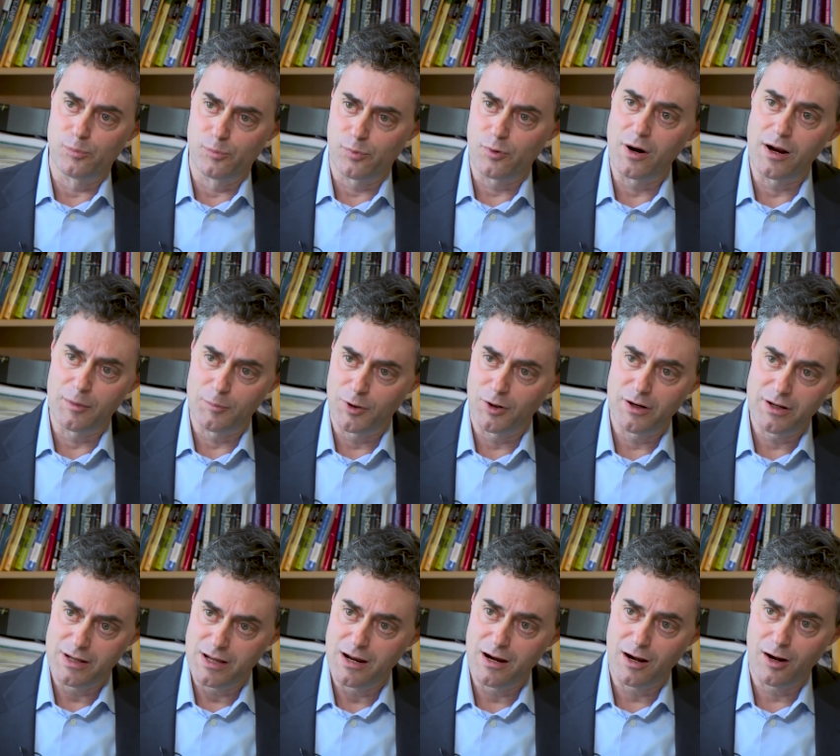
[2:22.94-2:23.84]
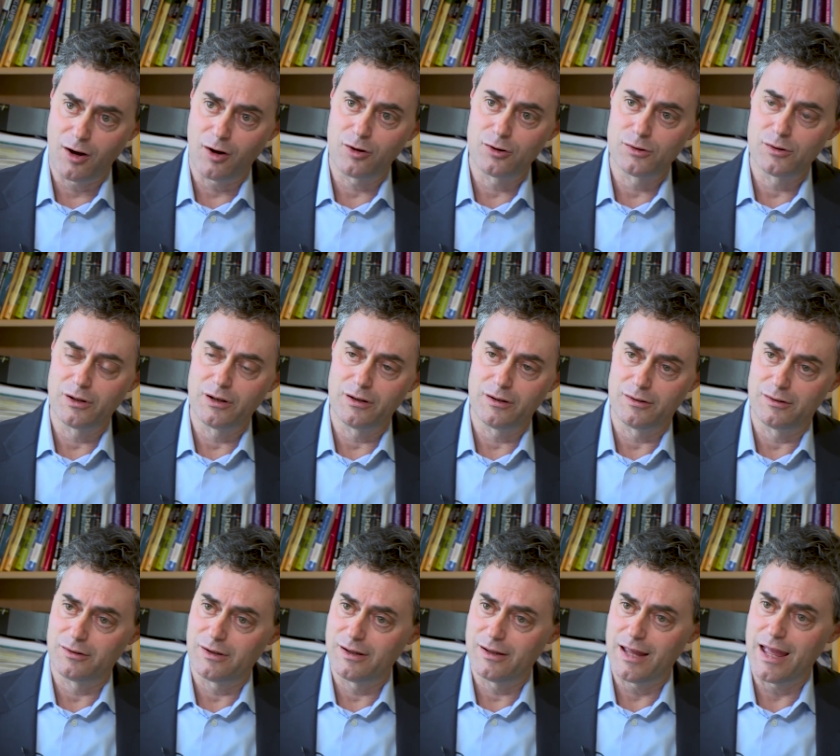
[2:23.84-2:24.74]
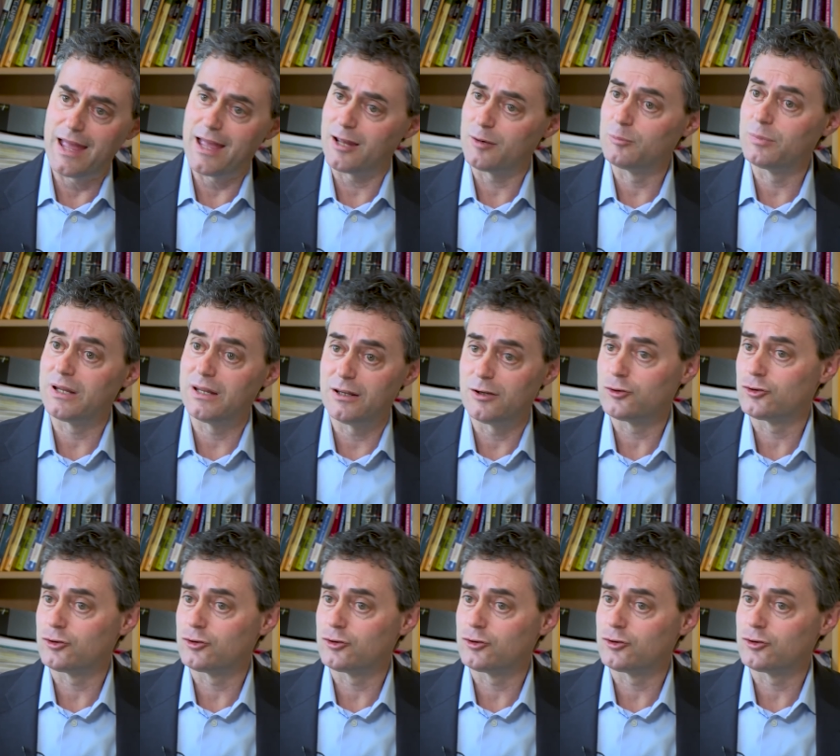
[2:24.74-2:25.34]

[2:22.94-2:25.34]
primary care can be,